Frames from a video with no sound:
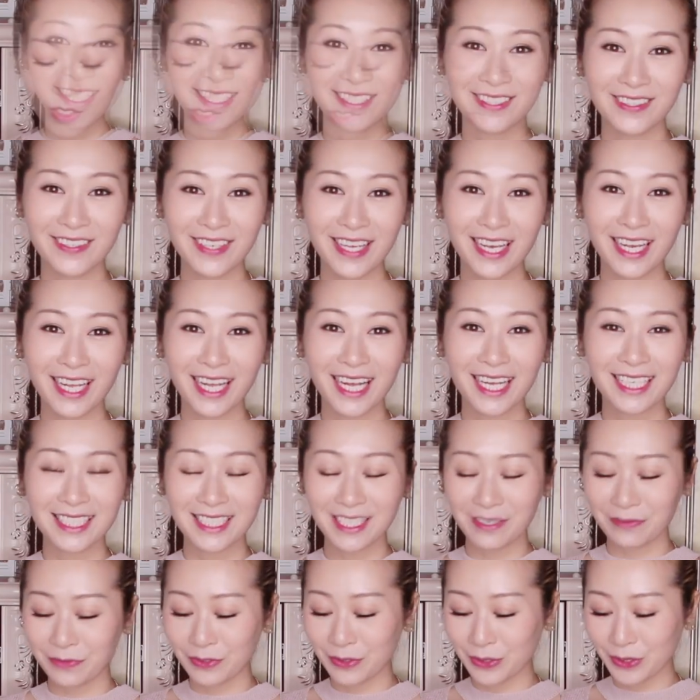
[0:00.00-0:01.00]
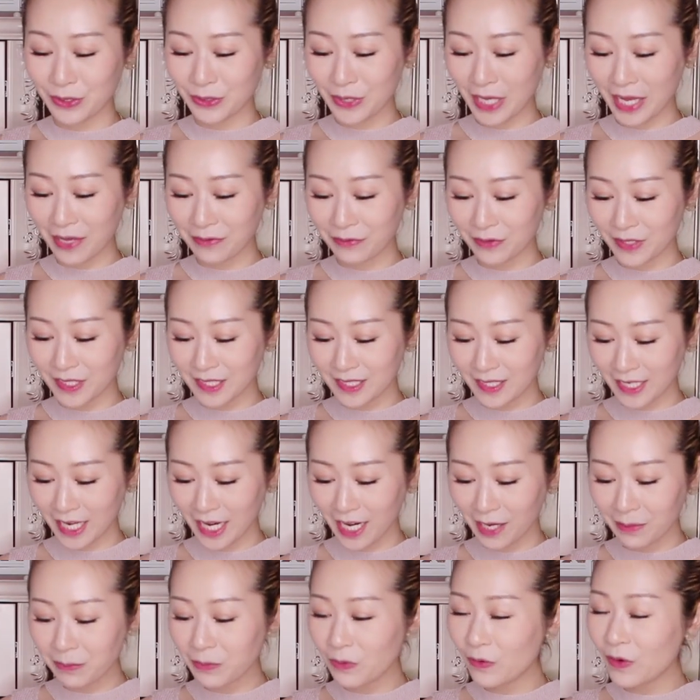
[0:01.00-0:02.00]
So yeah, guys, if you do have this
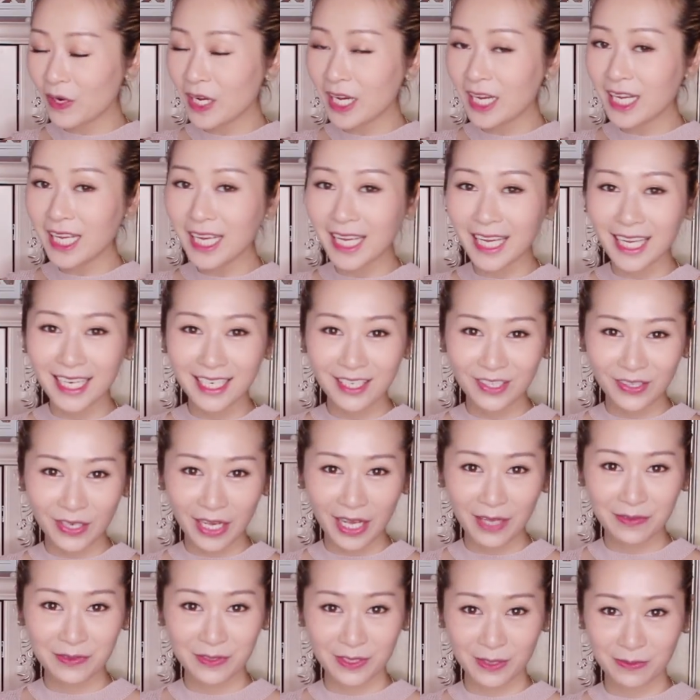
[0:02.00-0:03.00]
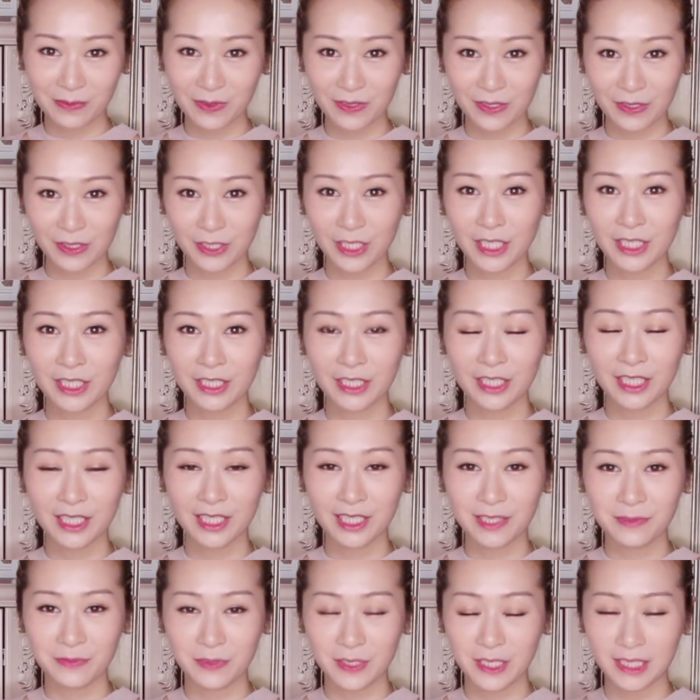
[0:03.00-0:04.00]
camera and you have some
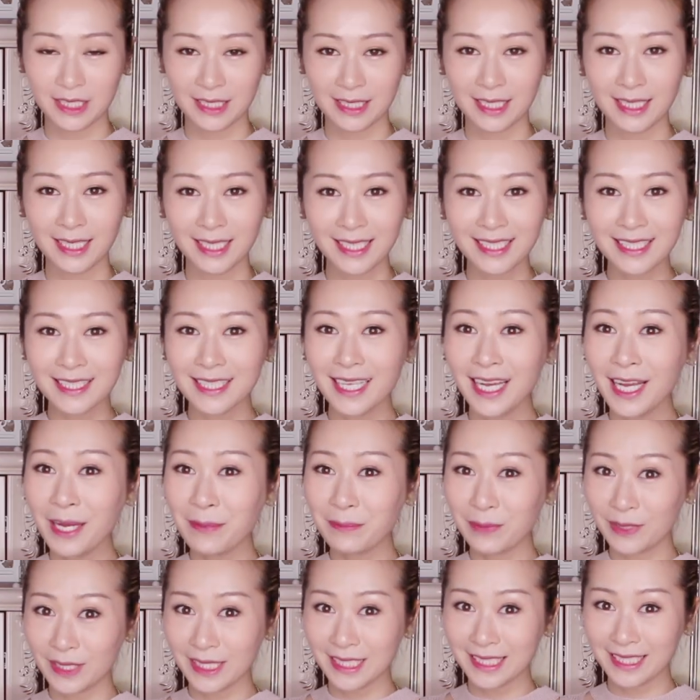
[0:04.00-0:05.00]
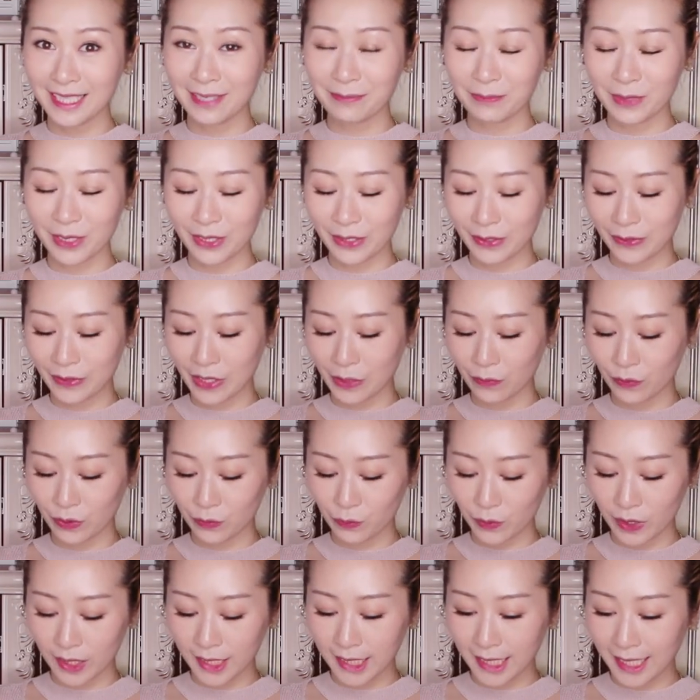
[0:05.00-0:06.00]
suggestions for the settings, please let me know. I
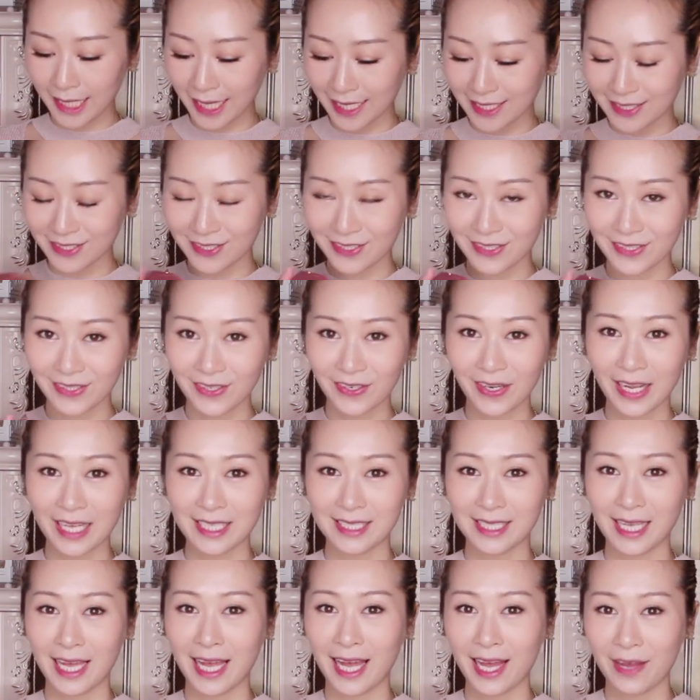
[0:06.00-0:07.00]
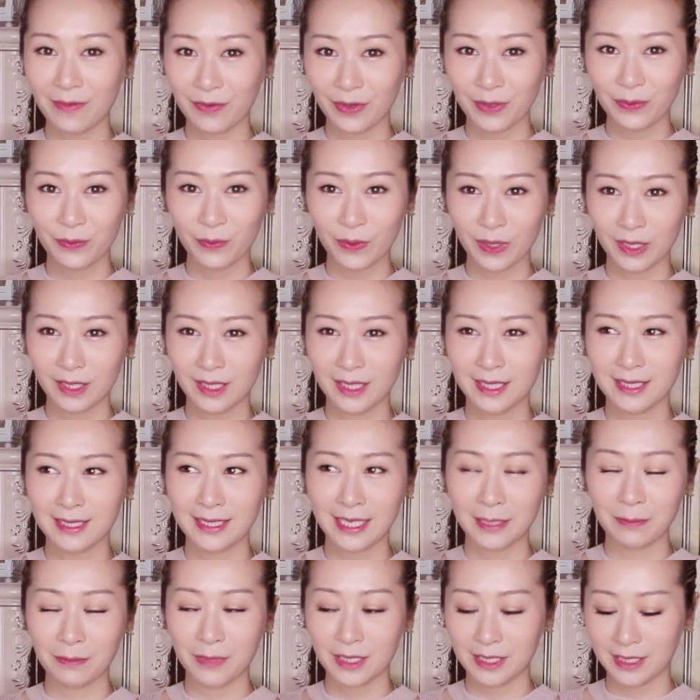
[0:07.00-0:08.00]
would really like to know, as I haven't really
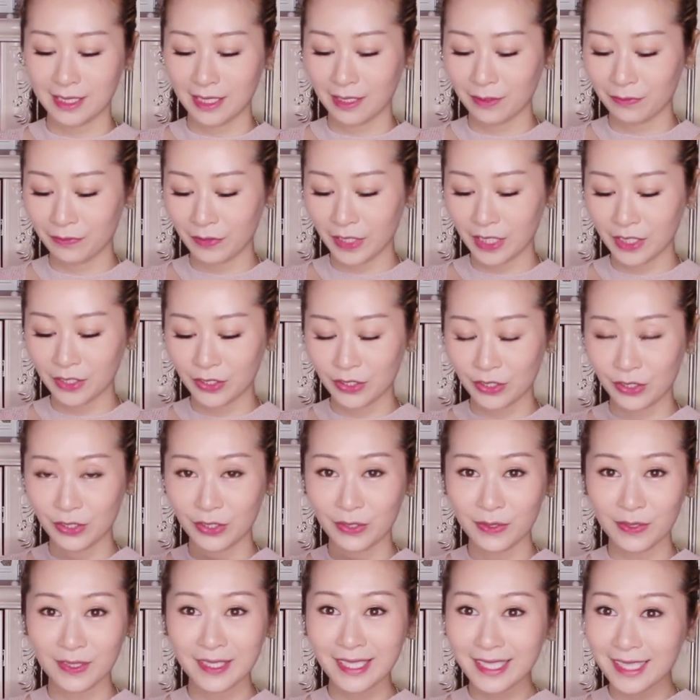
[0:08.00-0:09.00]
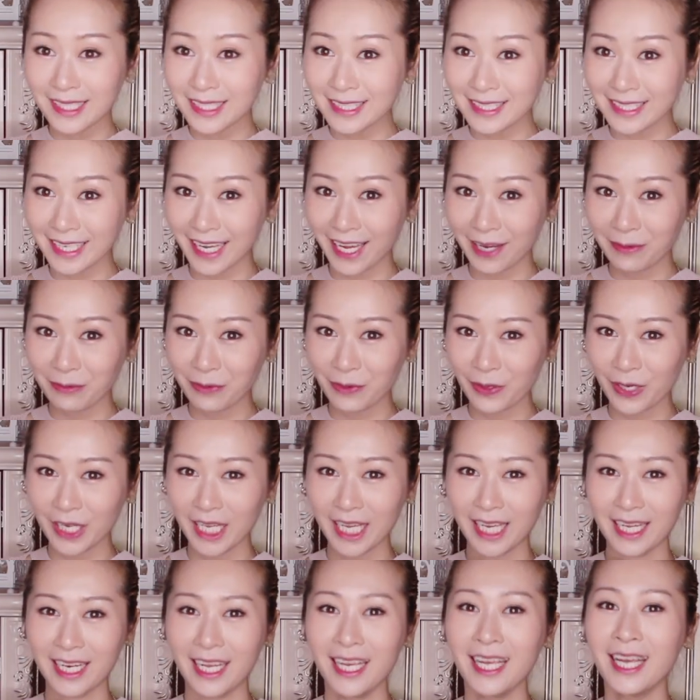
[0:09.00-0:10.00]
set myself into using this camera
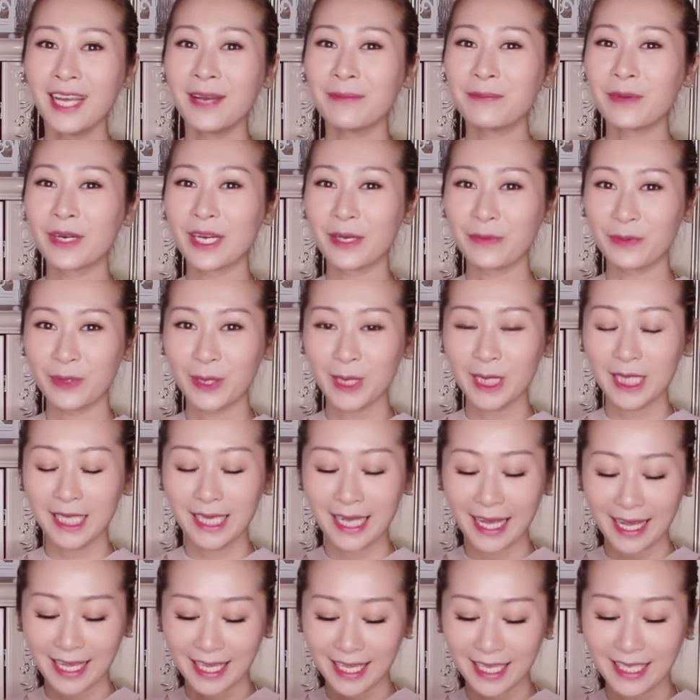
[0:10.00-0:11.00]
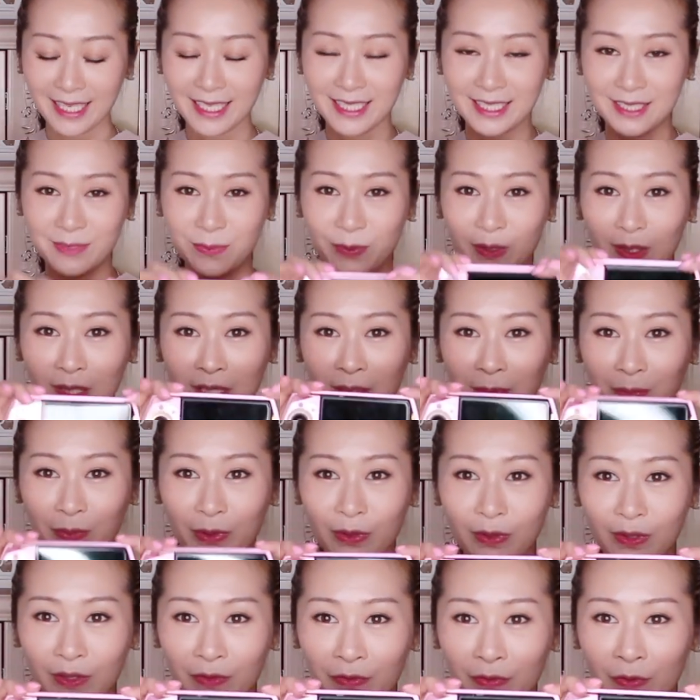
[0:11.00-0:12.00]
yet, but I really like it. It's really
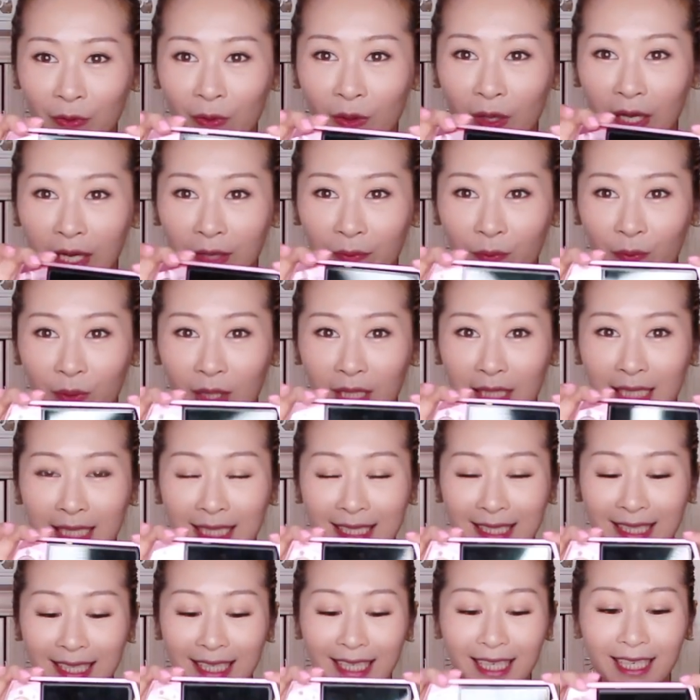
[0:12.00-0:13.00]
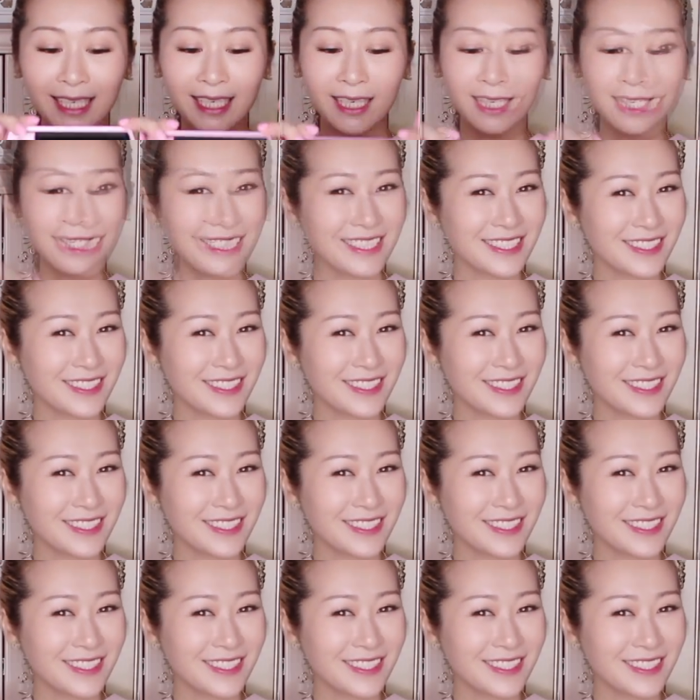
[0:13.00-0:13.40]
beautiful and really sleek.